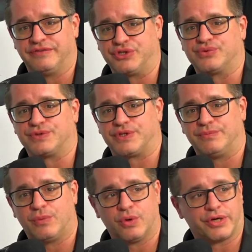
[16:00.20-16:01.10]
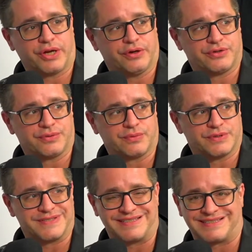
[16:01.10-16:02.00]
towards individuals and more
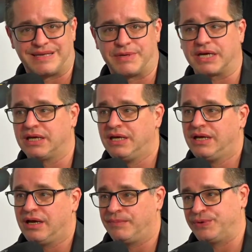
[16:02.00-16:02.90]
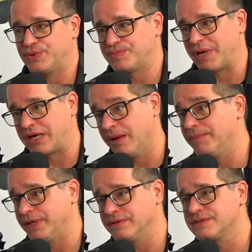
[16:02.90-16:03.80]
geared towards systemic
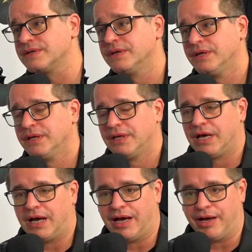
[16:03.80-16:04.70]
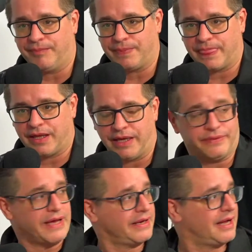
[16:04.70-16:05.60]
abuse by companies. Yeah, yeah.
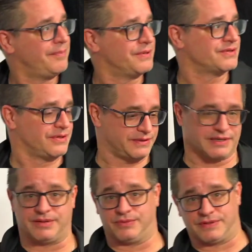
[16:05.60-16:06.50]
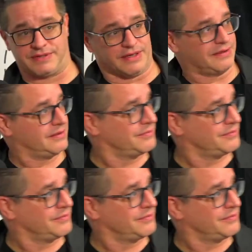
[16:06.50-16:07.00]
Um, Which and is that good. Happens all the time.